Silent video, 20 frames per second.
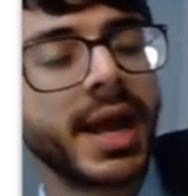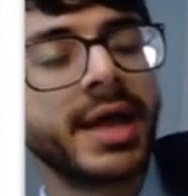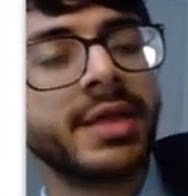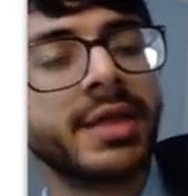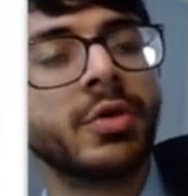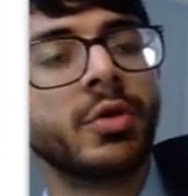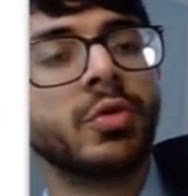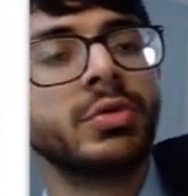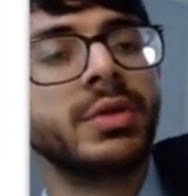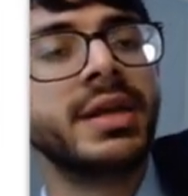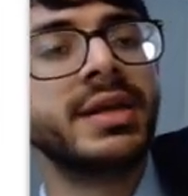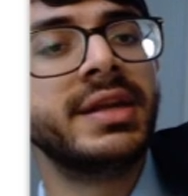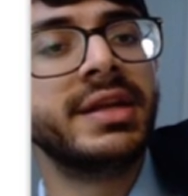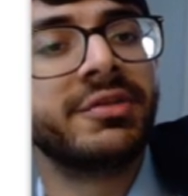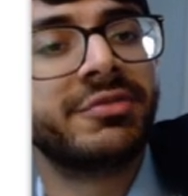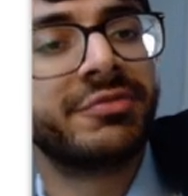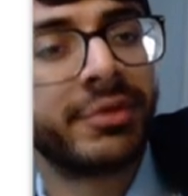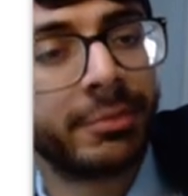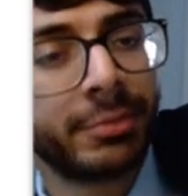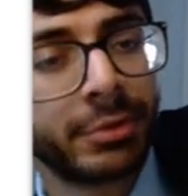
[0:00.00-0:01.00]
and the only
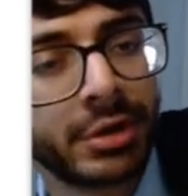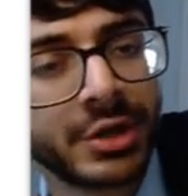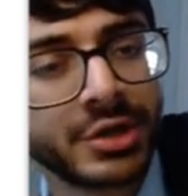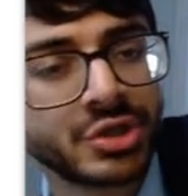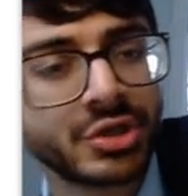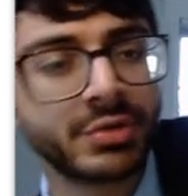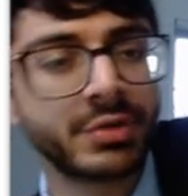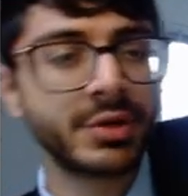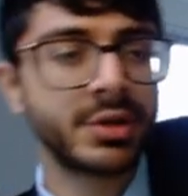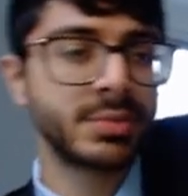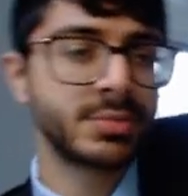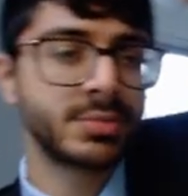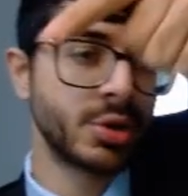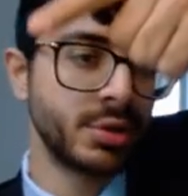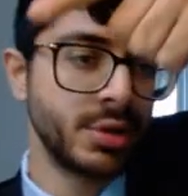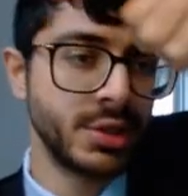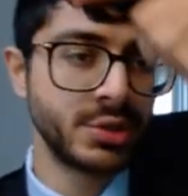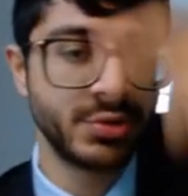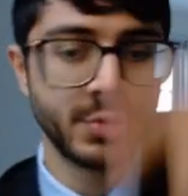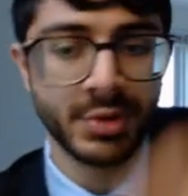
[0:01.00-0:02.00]
defibrillation rhythms
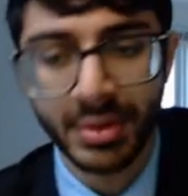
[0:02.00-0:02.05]
are these